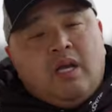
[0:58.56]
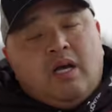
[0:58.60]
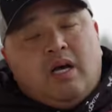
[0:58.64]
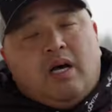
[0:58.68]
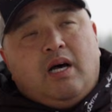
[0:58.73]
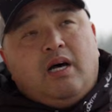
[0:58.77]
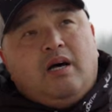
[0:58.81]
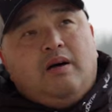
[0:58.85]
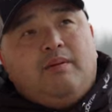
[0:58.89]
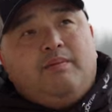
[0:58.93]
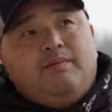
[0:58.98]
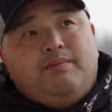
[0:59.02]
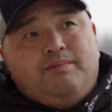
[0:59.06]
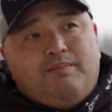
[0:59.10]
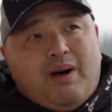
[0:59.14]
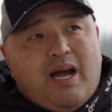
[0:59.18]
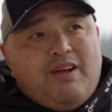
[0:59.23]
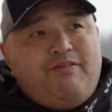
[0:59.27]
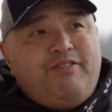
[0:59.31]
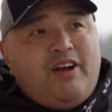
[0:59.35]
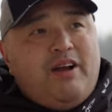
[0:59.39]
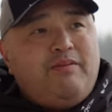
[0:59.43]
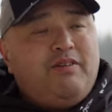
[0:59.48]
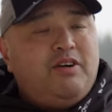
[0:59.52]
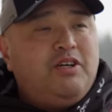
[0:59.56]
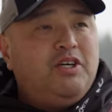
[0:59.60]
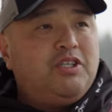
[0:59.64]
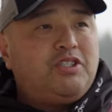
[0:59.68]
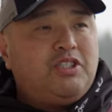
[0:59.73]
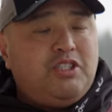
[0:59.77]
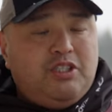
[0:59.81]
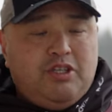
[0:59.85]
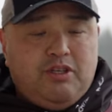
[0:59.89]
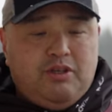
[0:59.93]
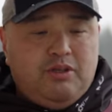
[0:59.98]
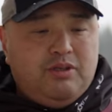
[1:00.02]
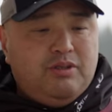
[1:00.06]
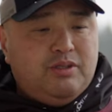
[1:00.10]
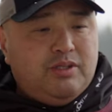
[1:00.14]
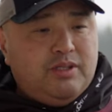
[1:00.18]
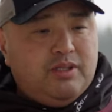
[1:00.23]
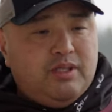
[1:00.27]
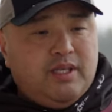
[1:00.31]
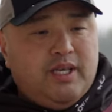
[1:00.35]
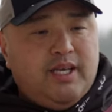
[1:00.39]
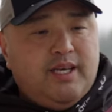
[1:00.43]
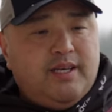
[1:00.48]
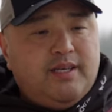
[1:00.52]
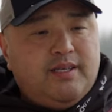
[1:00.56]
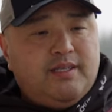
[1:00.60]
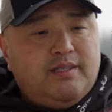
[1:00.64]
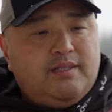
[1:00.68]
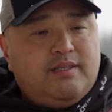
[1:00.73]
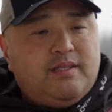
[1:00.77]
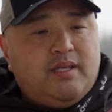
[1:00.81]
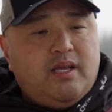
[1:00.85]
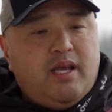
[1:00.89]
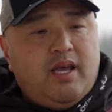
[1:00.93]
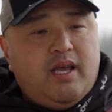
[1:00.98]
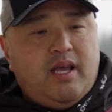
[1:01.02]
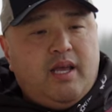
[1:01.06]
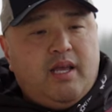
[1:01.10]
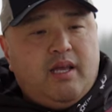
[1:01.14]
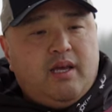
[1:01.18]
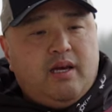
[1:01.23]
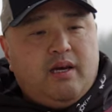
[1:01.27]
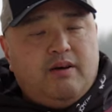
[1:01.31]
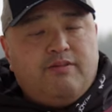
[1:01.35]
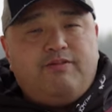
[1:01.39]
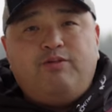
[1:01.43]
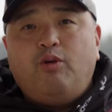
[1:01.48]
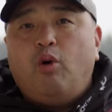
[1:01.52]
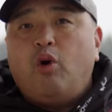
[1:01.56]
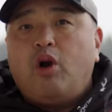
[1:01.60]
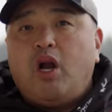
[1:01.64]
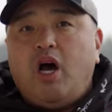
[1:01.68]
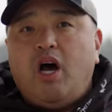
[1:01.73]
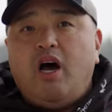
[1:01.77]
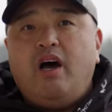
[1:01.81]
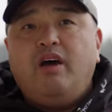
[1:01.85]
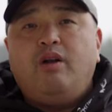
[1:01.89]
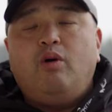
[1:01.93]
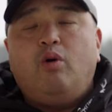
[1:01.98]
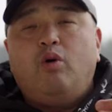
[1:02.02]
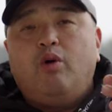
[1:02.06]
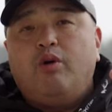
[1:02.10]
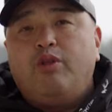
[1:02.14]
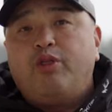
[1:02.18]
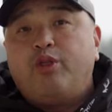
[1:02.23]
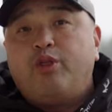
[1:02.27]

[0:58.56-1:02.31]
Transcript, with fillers: um, my favorite hook to use is a uh, 4-aught or